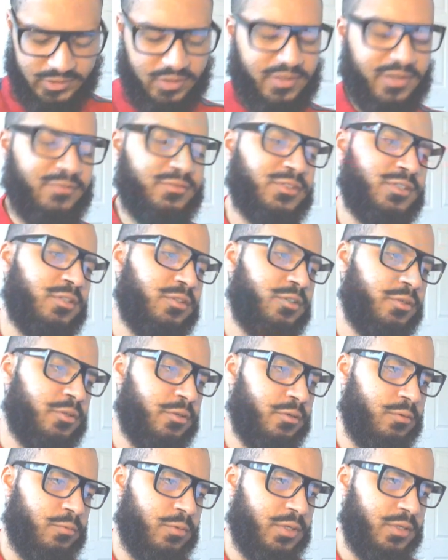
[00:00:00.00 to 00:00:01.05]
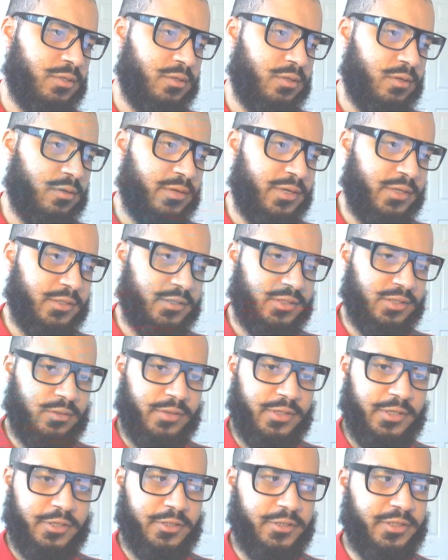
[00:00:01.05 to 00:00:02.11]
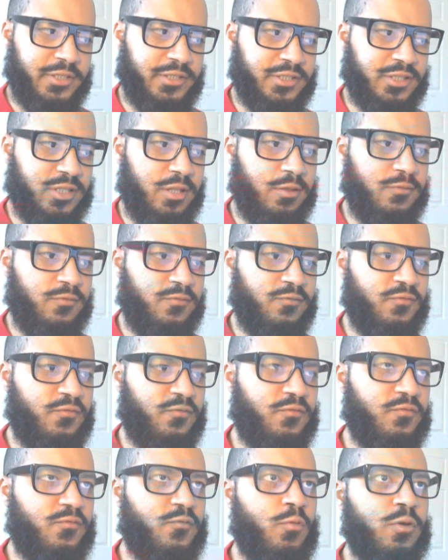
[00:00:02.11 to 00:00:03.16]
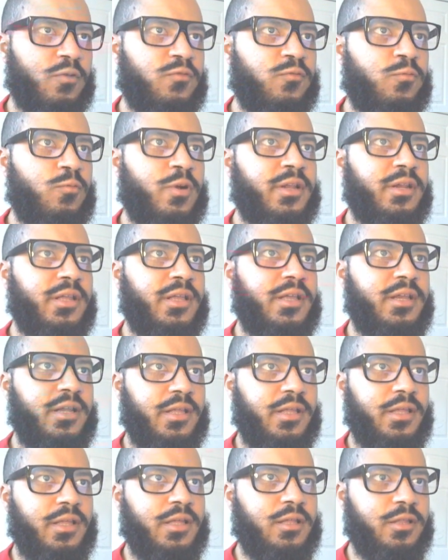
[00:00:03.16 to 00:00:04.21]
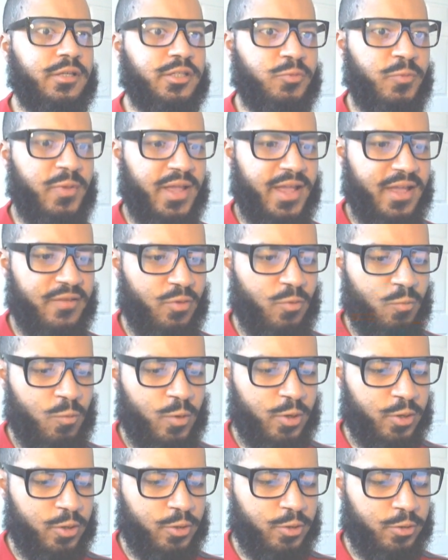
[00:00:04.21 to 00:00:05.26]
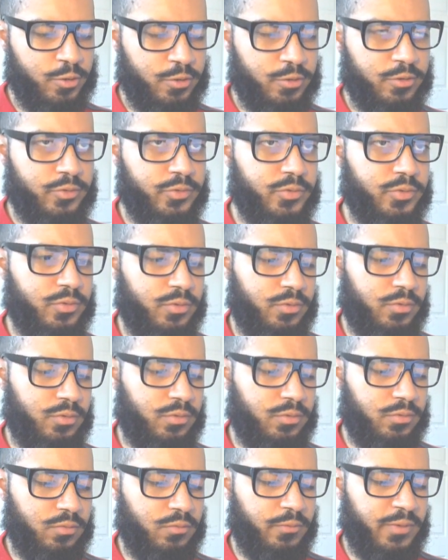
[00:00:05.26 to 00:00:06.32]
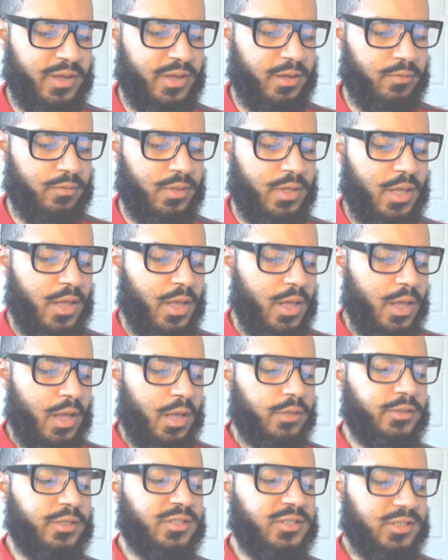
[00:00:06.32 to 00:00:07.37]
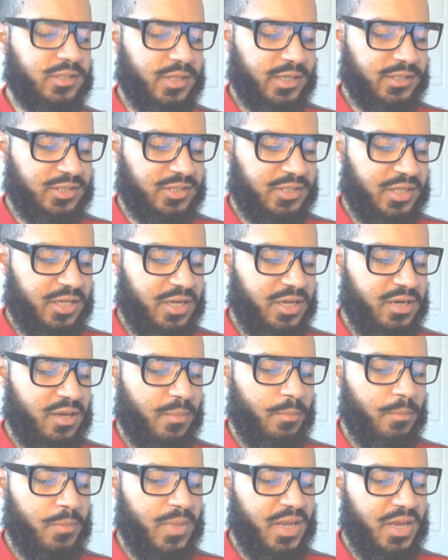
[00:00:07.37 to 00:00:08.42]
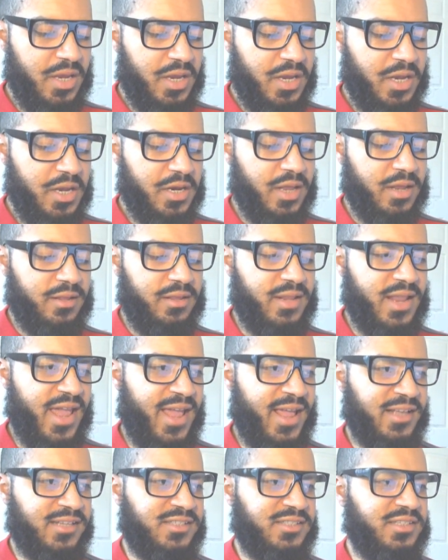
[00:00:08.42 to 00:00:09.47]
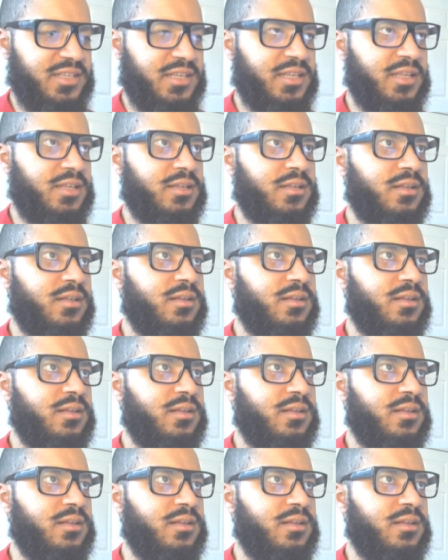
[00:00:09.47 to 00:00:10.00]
That was the third one. Alright, so here is the fourth one. In English we have the word, oh wow, disgusting, mean, nasty.